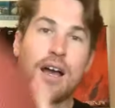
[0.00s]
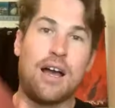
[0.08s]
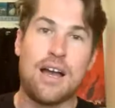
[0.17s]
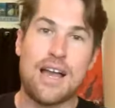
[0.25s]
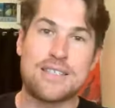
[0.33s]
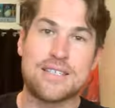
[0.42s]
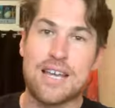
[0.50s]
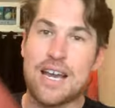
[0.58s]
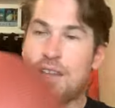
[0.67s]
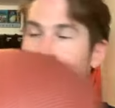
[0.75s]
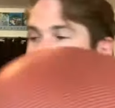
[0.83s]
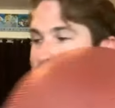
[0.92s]
As a
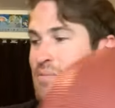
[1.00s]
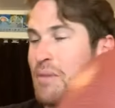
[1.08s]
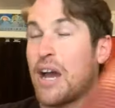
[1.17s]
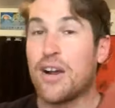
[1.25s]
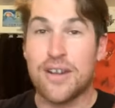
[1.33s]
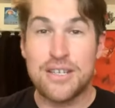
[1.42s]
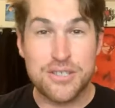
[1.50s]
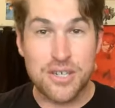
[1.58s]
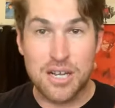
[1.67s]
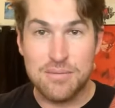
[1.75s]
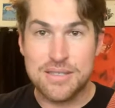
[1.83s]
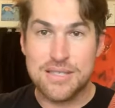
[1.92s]
guy that wears Power Ranger
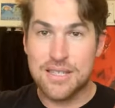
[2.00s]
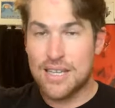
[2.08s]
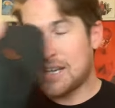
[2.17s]
helmets a